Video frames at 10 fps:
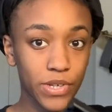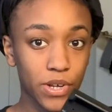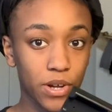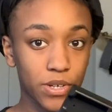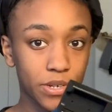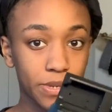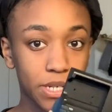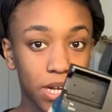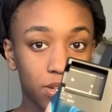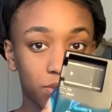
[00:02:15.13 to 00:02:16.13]
charger,
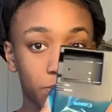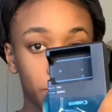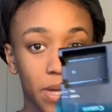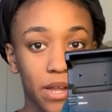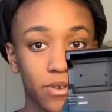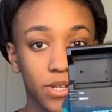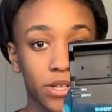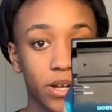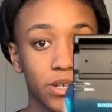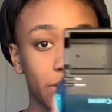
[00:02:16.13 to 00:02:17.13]
rechargeable battery
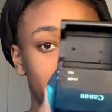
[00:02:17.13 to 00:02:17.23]
charger.